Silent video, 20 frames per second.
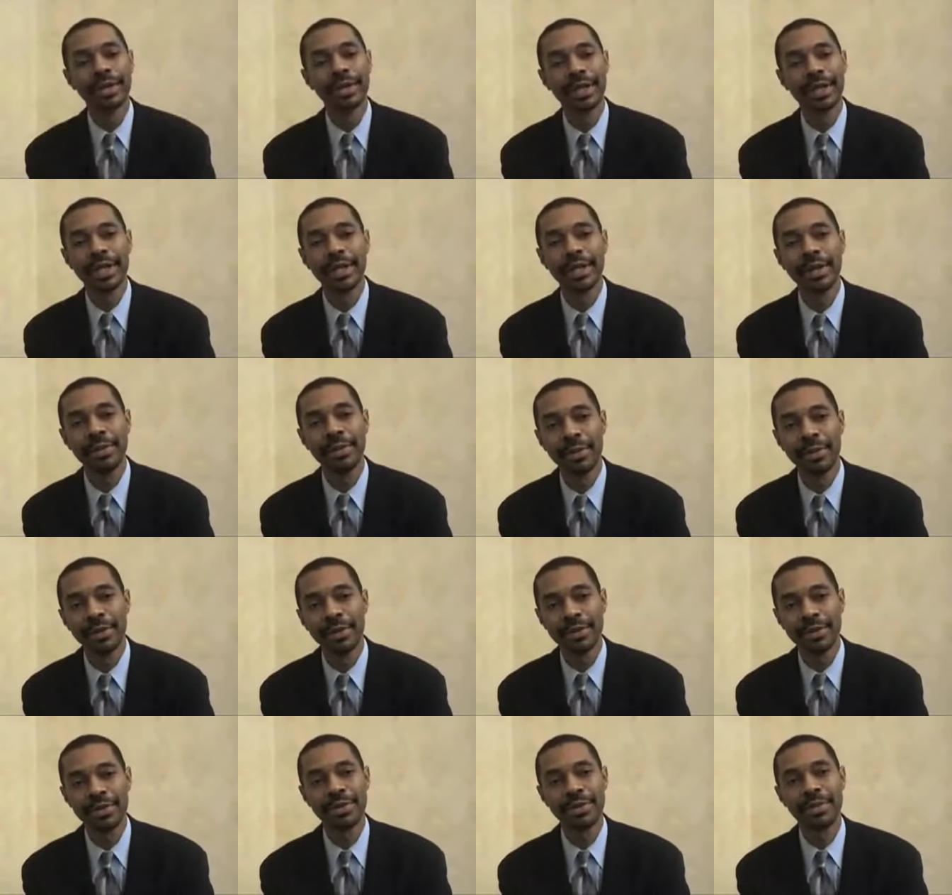again,
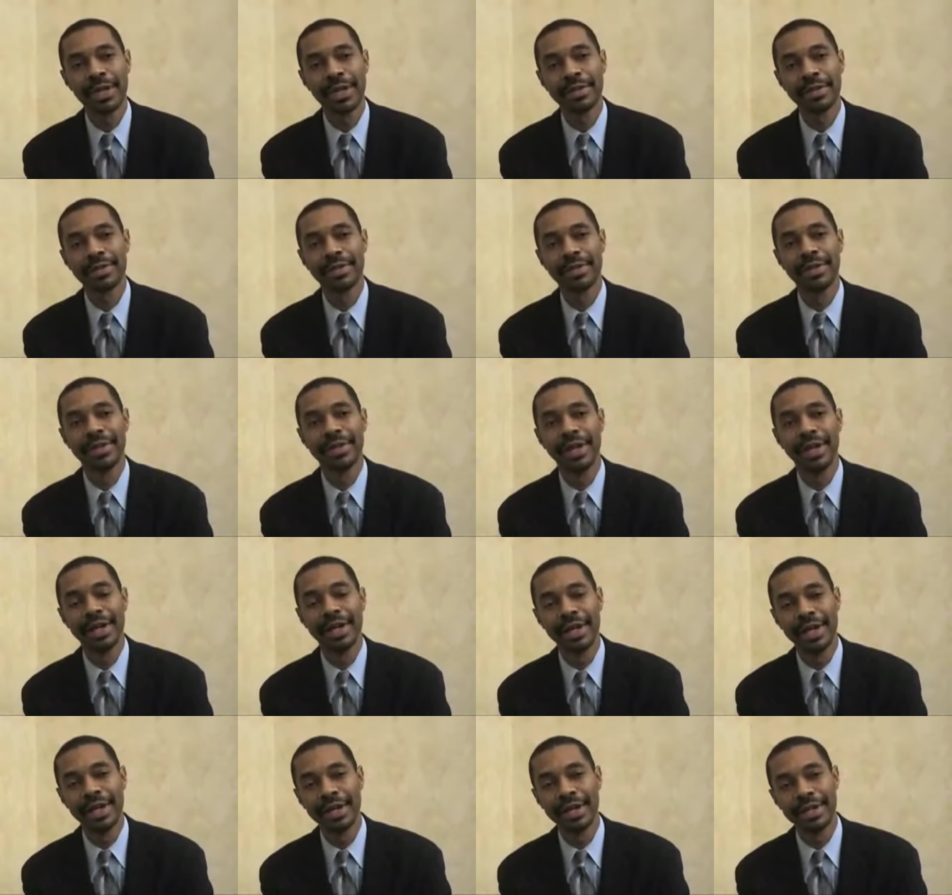emergency medicine
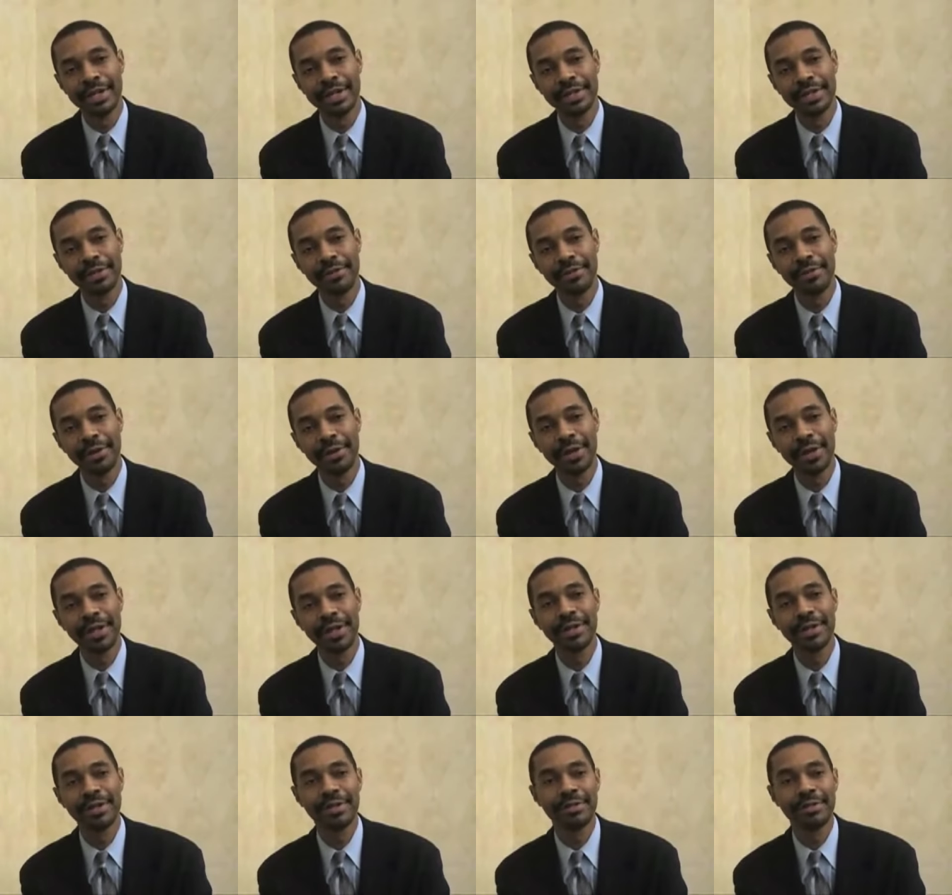is a very
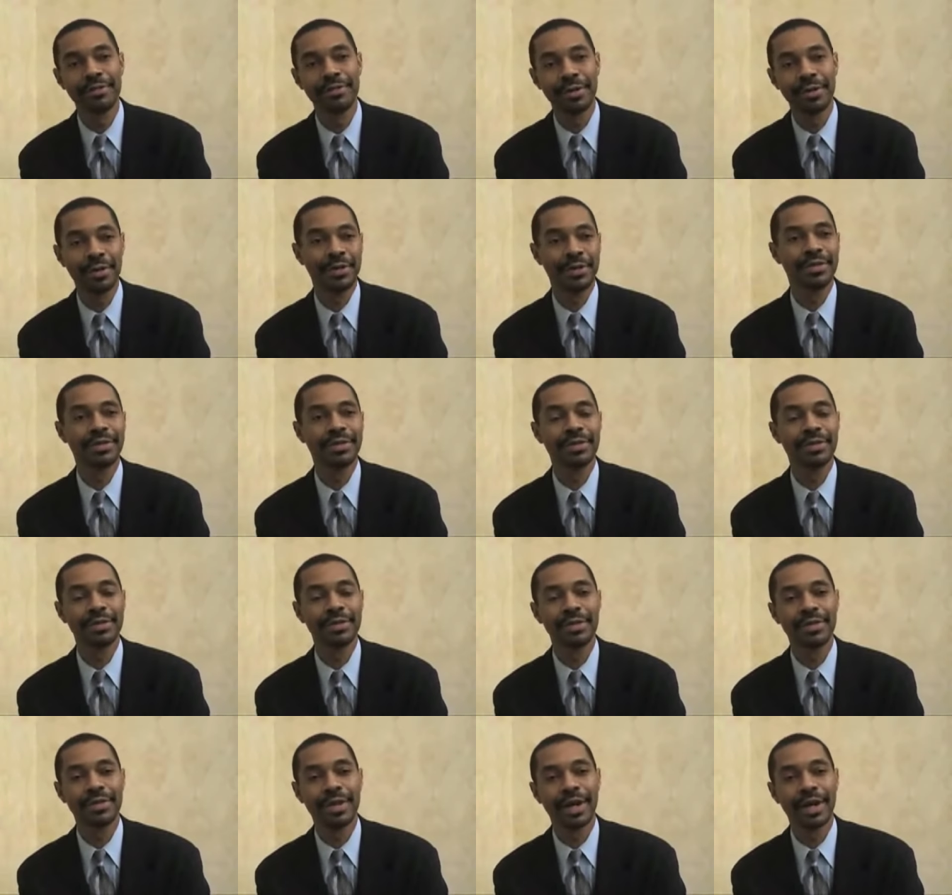diverse
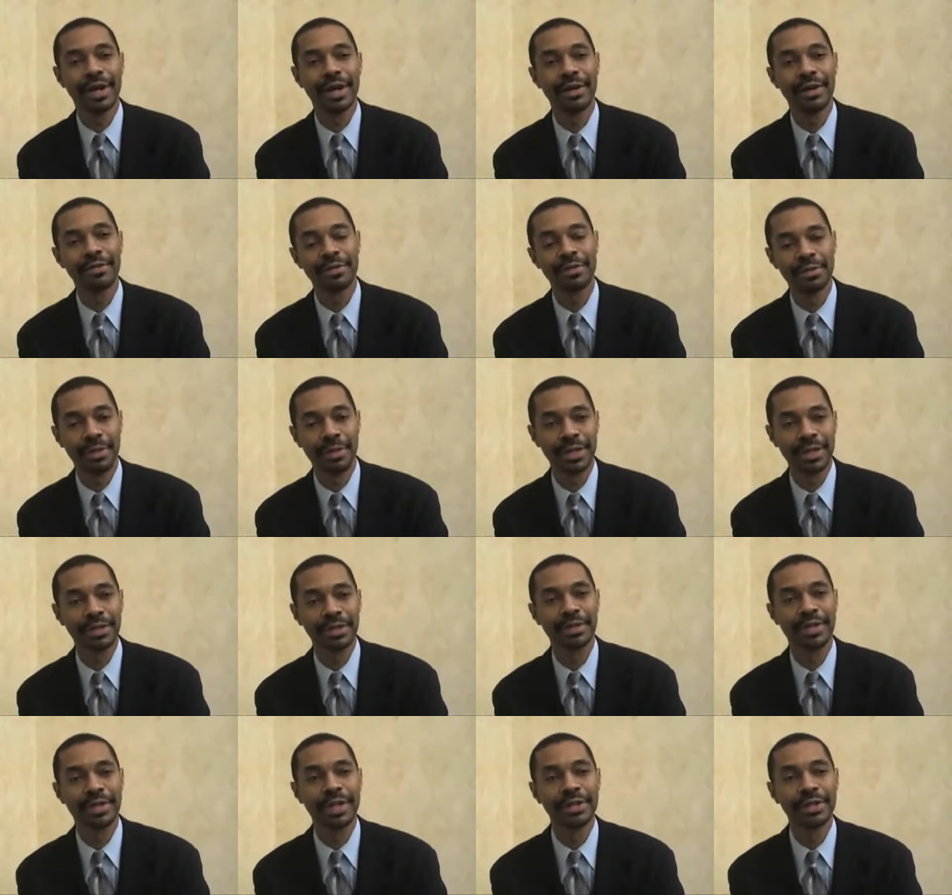
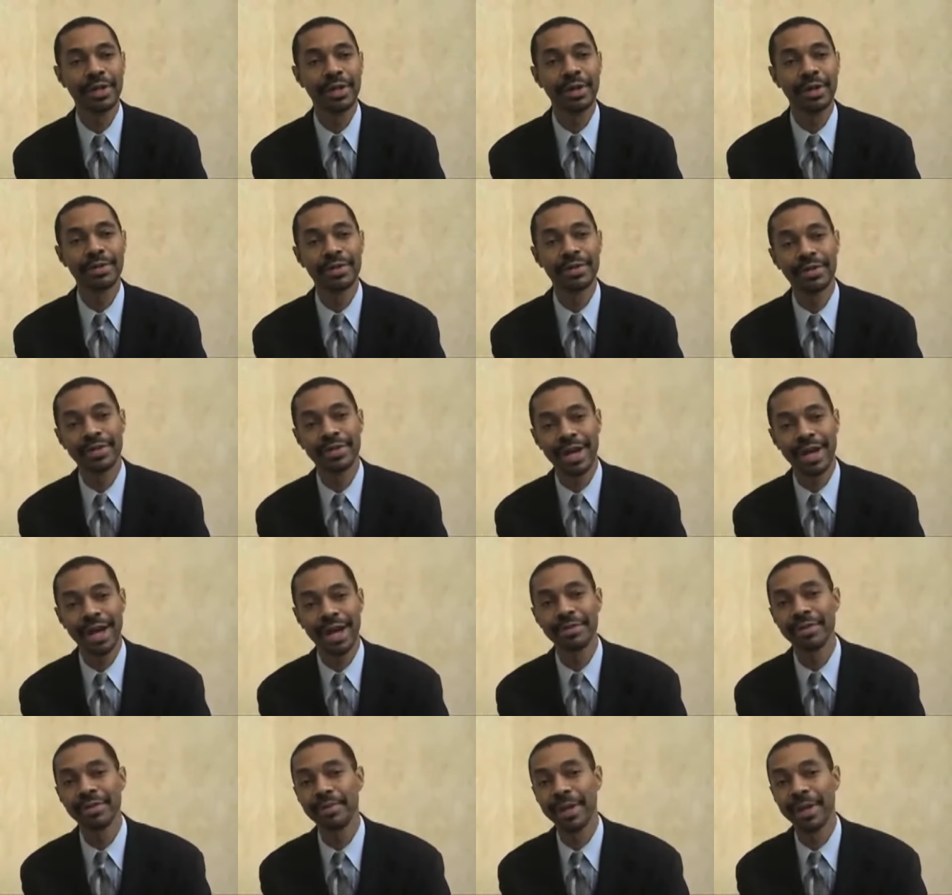specialty in terms of the
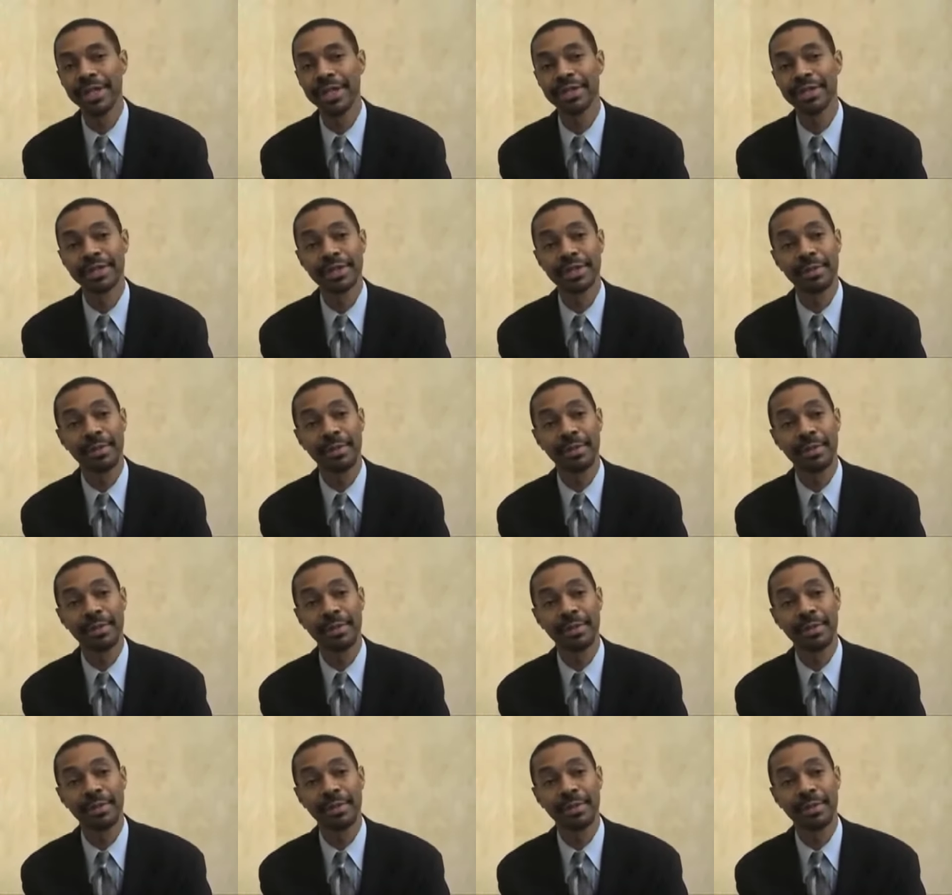types of patients and